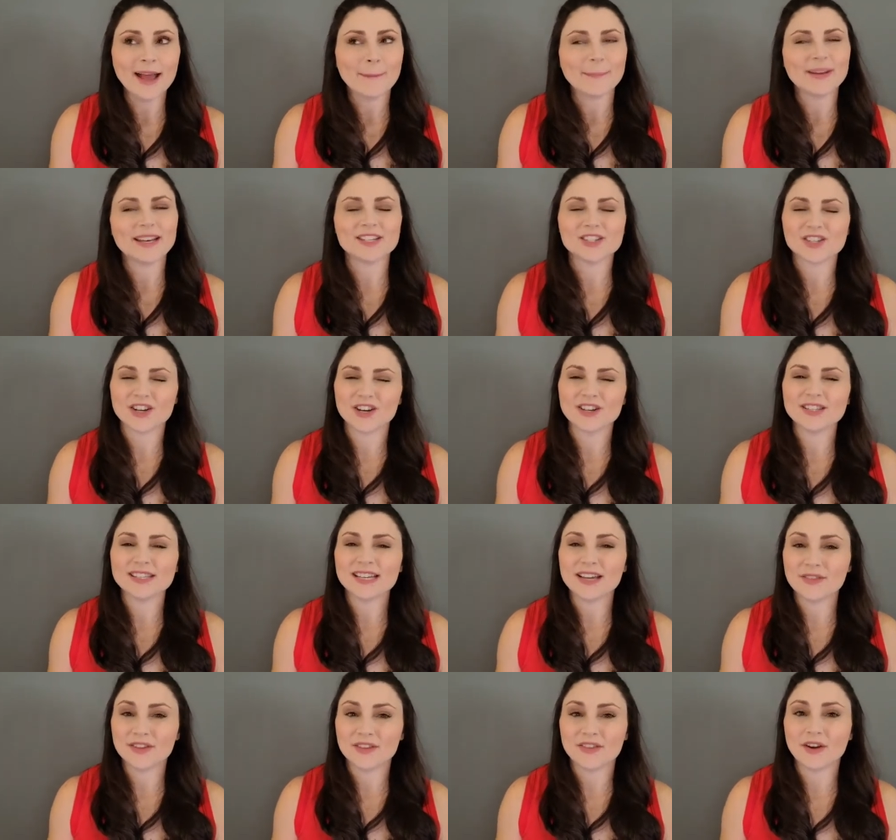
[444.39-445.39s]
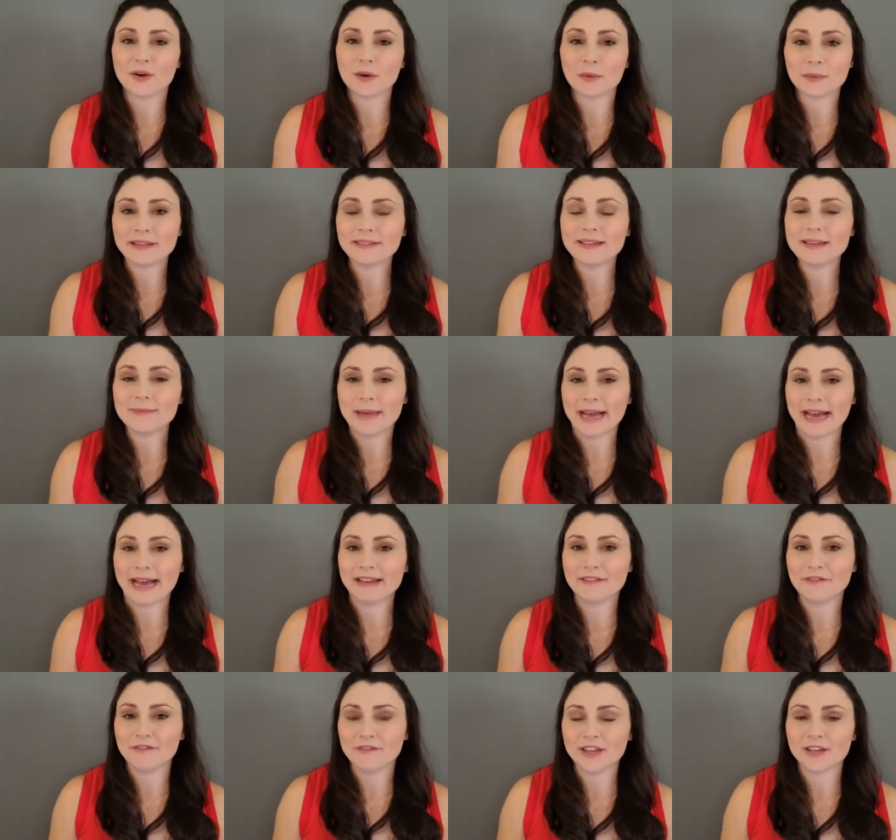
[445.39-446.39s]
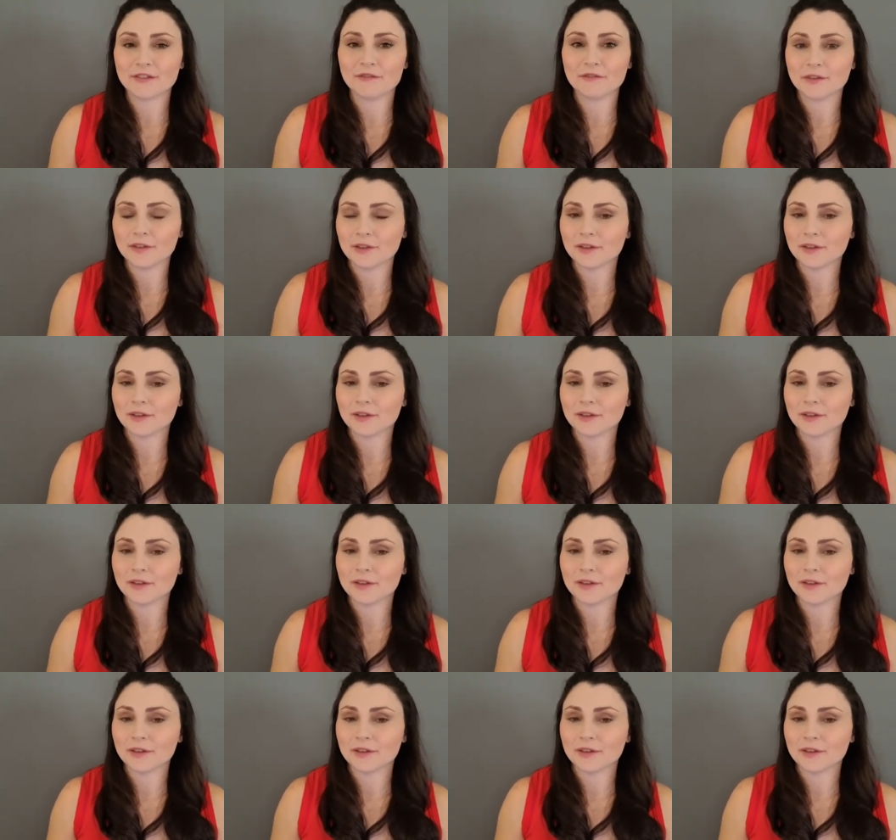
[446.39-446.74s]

but it turns out that they're a really bad fit for